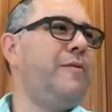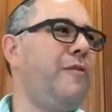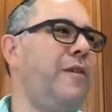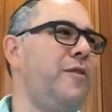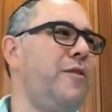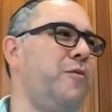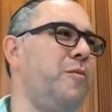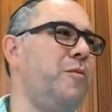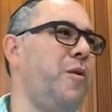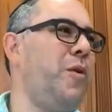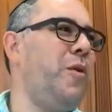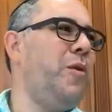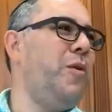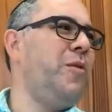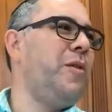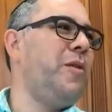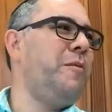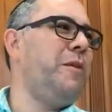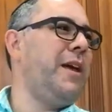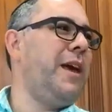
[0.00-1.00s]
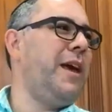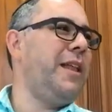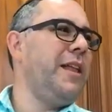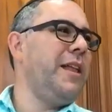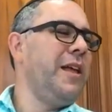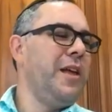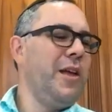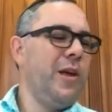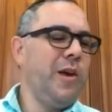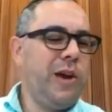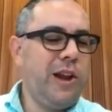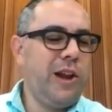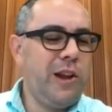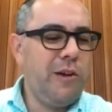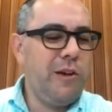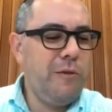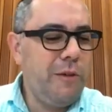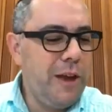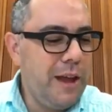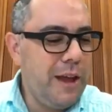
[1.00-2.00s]
fresh rolls, and we had
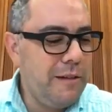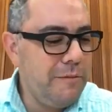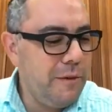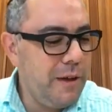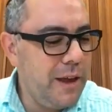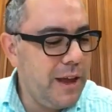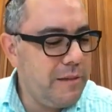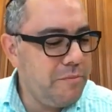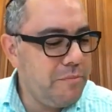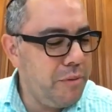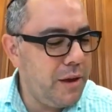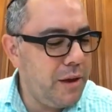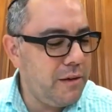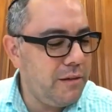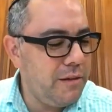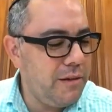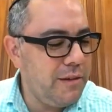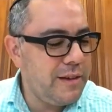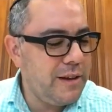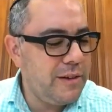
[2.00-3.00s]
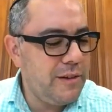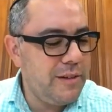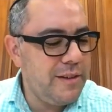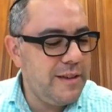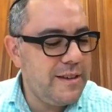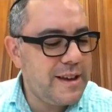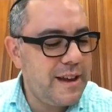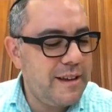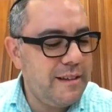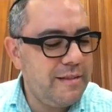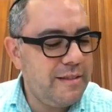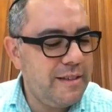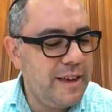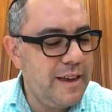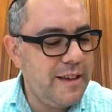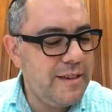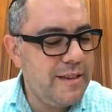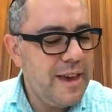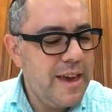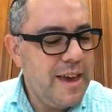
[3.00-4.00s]
pickles and all these kind of
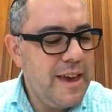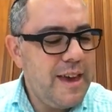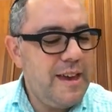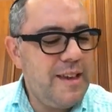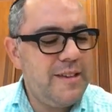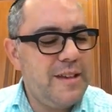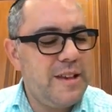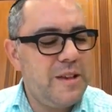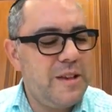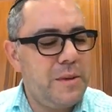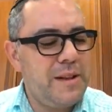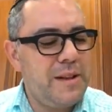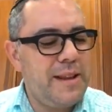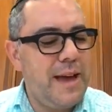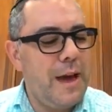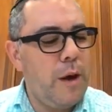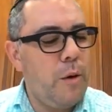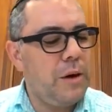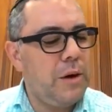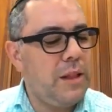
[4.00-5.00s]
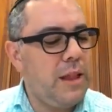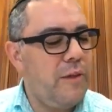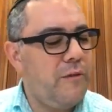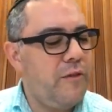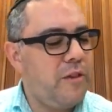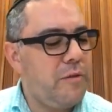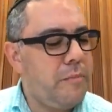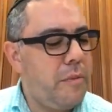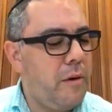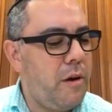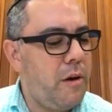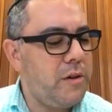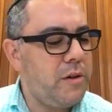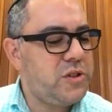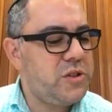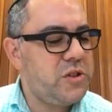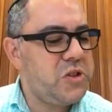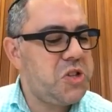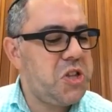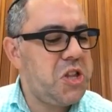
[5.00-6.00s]
things. He says, but now our life is parched.
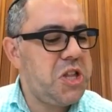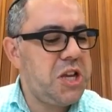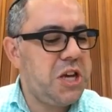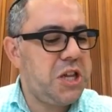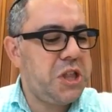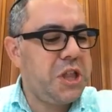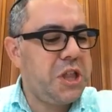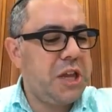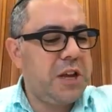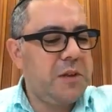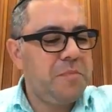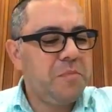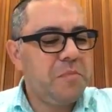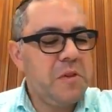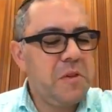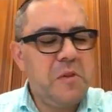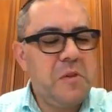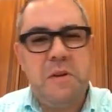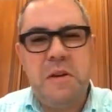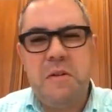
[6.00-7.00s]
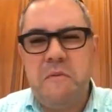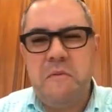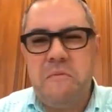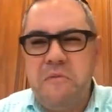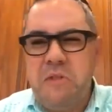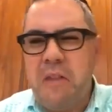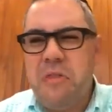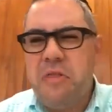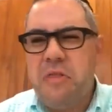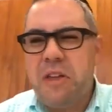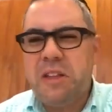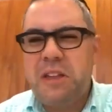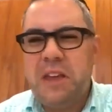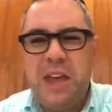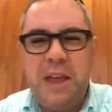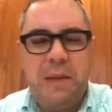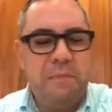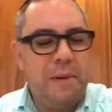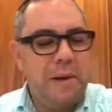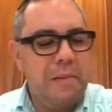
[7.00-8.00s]
There's nothing. We have nothing to
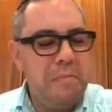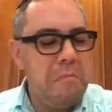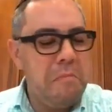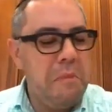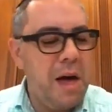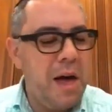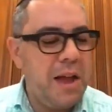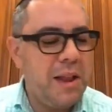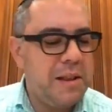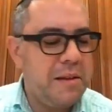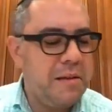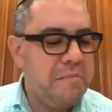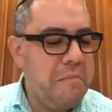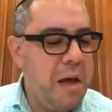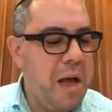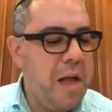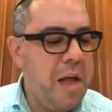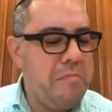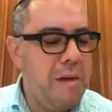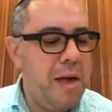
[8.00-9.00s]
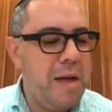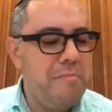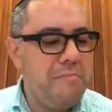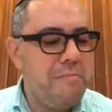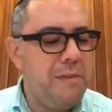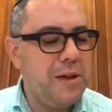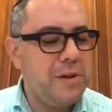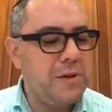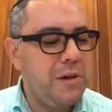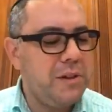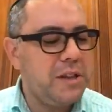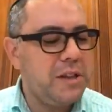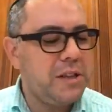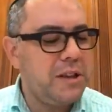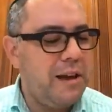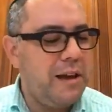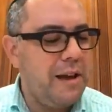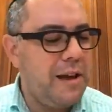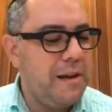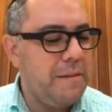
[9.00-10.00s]
eat but mun all the
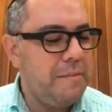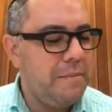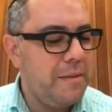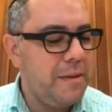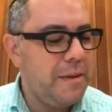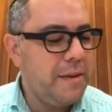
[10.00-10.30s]
time.